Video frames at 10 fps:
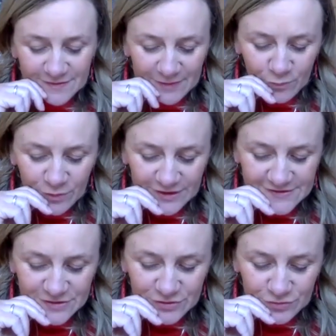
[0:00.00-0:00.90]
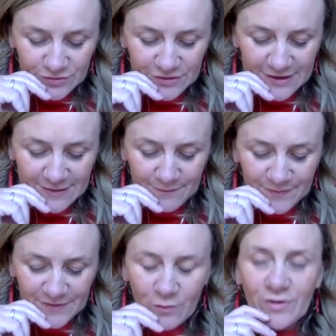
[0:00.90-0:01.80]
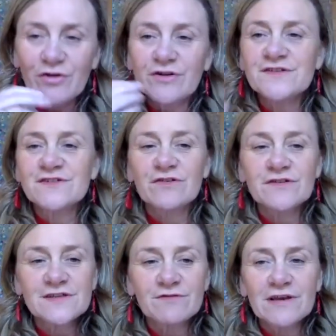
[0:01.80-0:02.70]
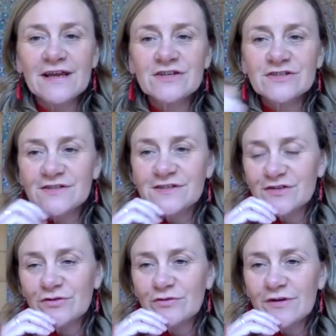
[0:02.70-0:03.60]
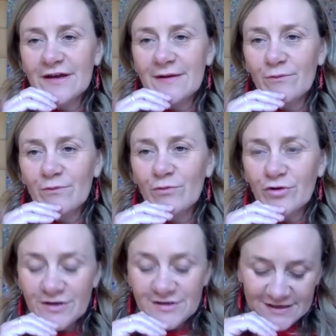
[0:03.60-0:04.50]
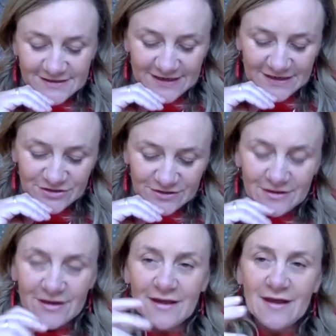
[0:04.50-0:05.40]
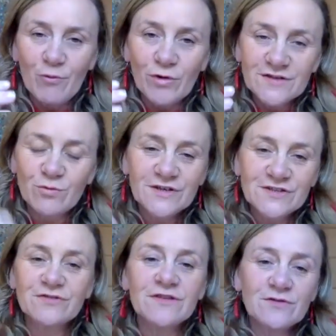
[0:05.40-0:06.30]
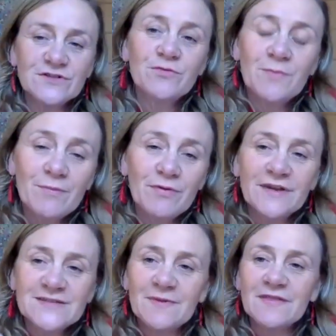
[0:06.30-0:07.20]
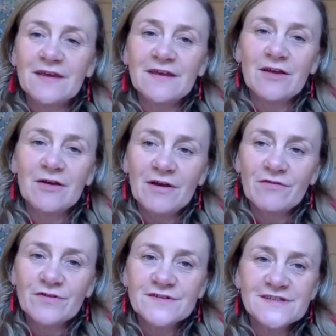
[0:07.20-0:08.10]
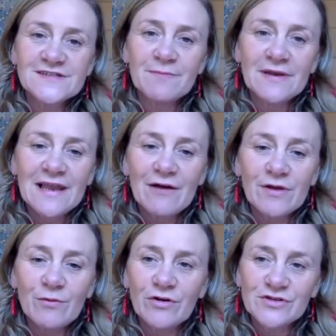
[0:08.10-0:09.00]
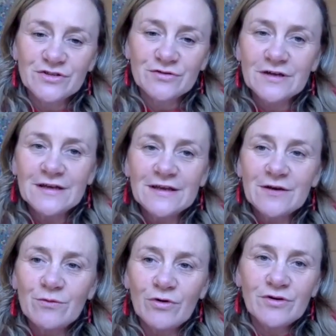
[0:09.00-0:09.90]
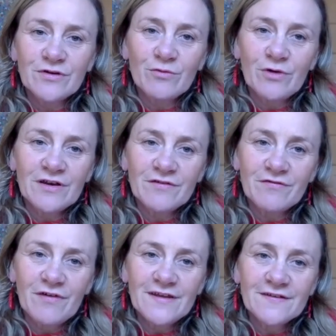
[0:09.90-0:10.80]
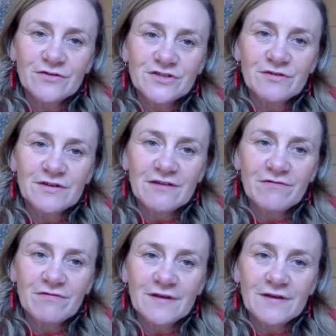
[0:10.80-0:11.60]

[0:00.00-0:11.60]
I mean, what is your what are your concerns in relation to water sanitation? What do people need to be thinking about, for instance, in Malawi? What kind of advice could you give?